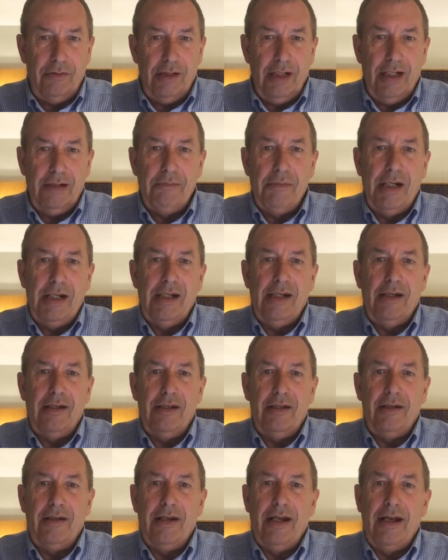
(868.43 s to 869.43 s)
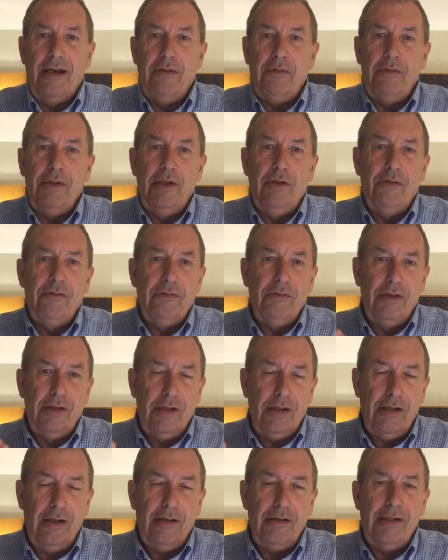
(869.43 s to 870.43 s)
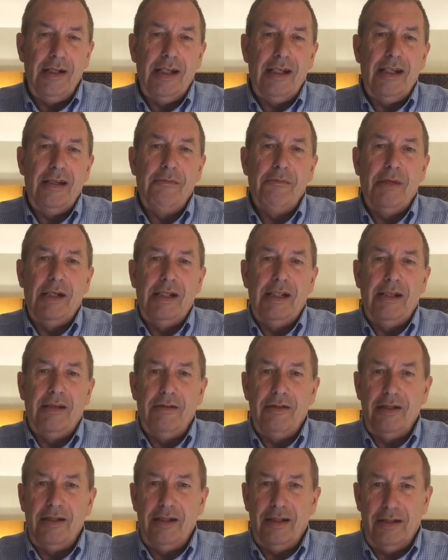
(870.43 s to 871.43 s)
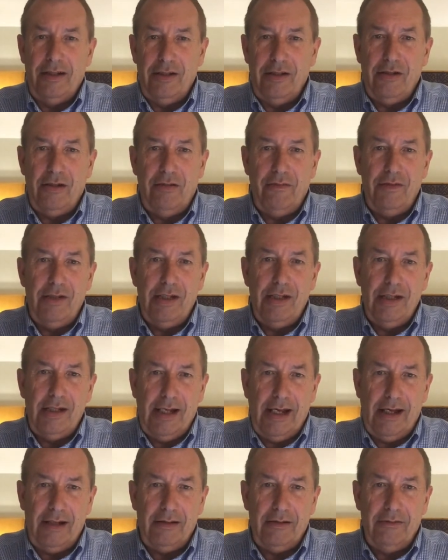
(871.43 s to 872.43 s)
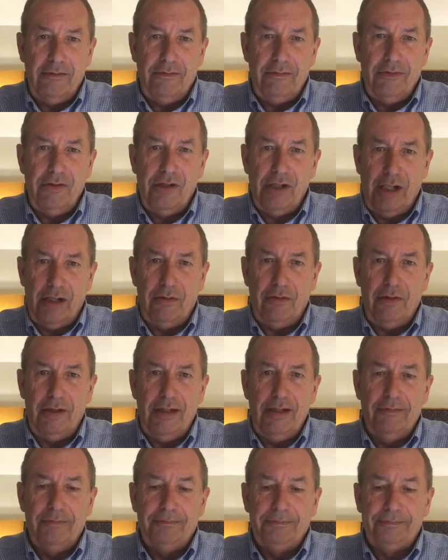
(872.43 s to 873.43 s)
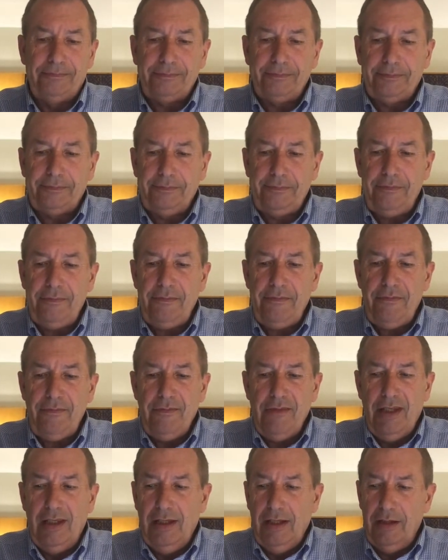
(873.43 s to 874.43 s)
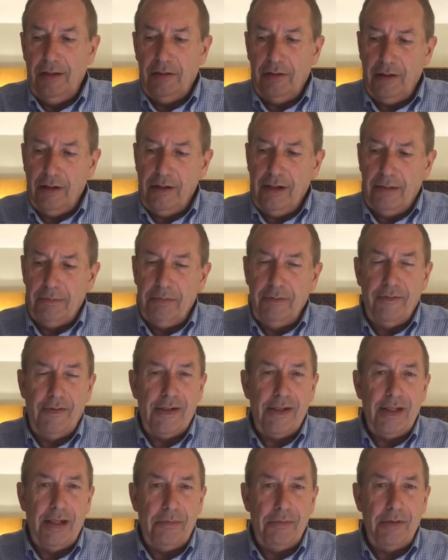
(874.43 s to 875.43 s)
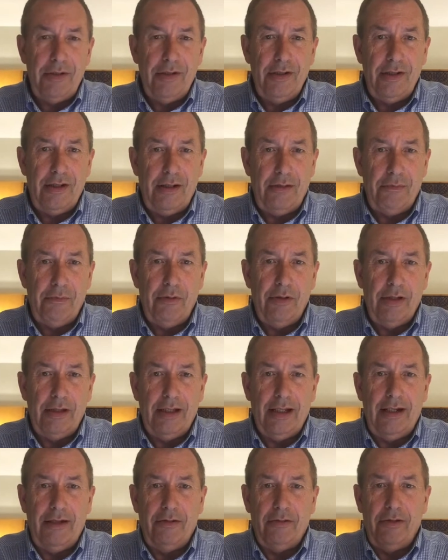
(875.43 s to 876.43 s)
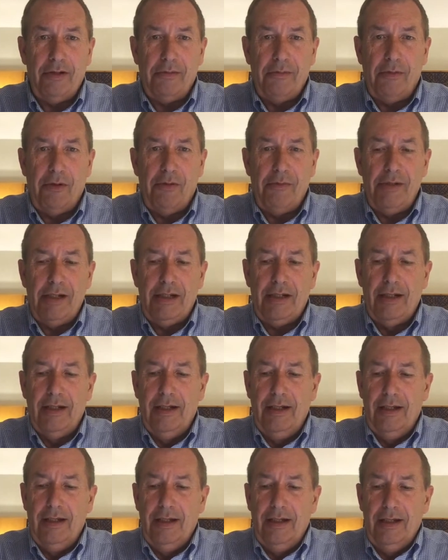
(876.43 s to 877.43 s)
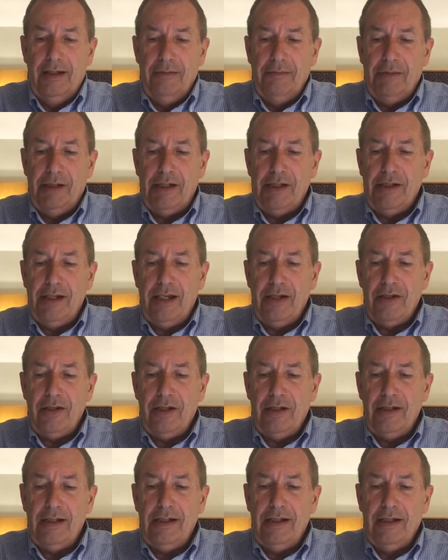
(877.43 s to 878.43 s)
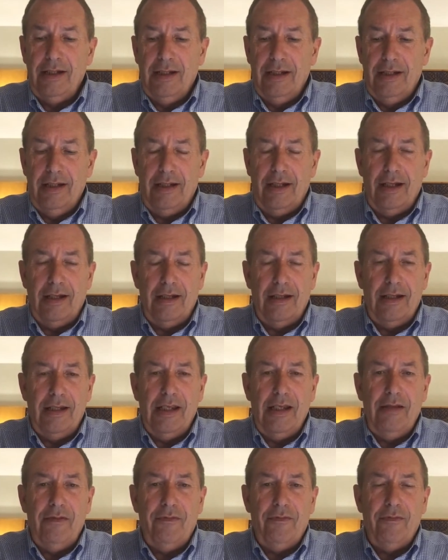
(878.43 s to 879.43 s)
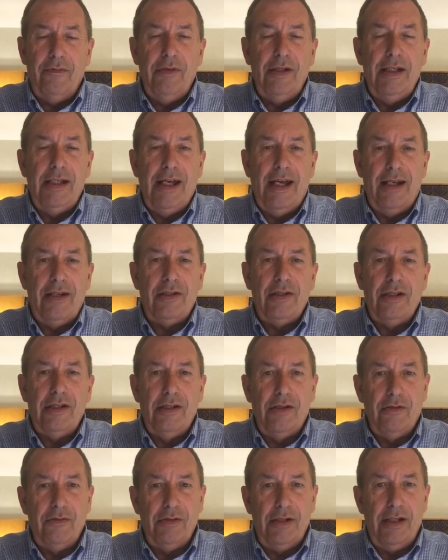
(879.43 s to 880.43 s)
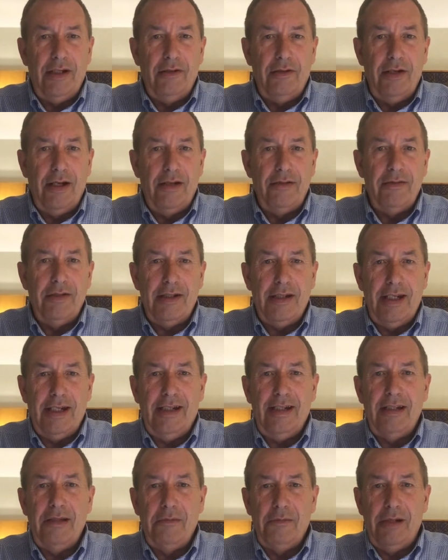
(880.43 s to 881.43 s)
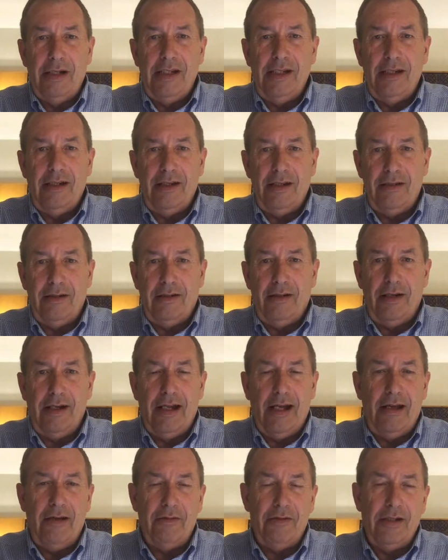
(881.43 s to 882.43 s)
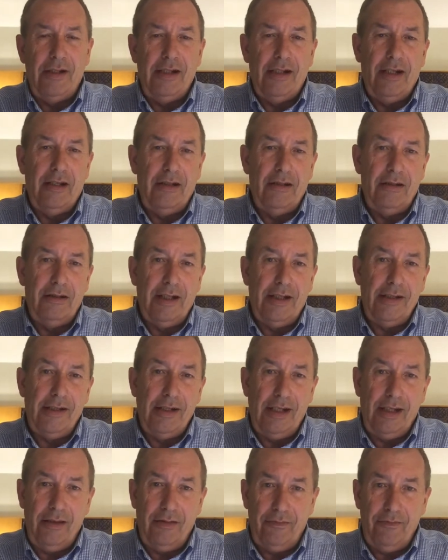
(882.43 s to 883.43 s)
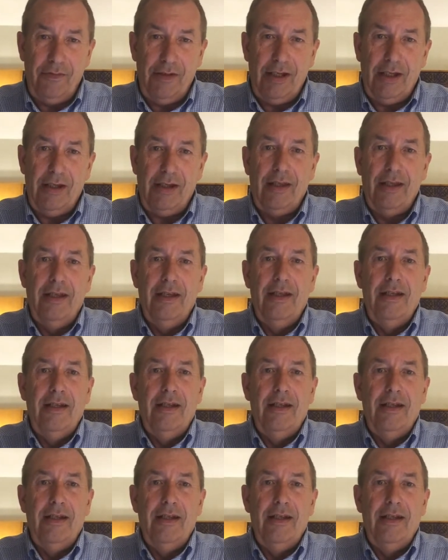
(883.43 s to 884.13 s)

take money out of their account. We don't start taking money out until the service is active, generally. There are a couple of exceptions, I'll point that out in a moment, but essentially if we actually don't get around to taking the money out of their account until, let's say, the 5th,